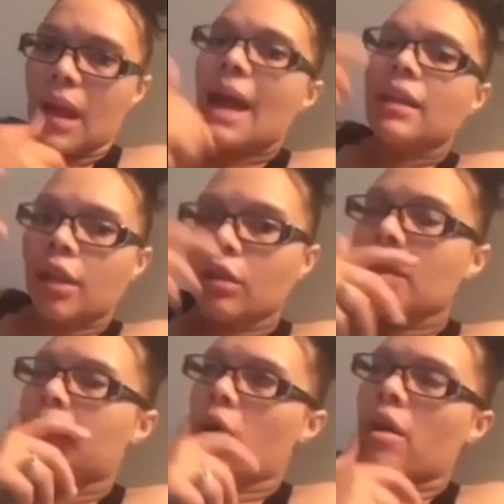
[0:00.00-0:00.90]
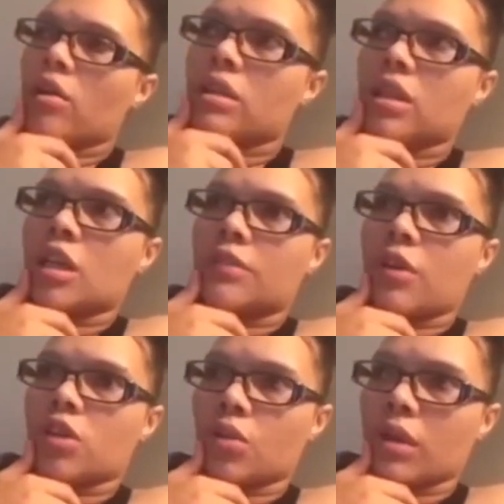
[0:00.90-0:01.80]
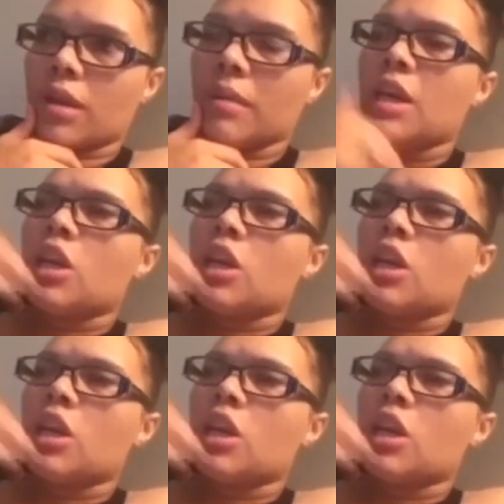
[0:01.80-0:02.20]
I literally bought her son's first crib.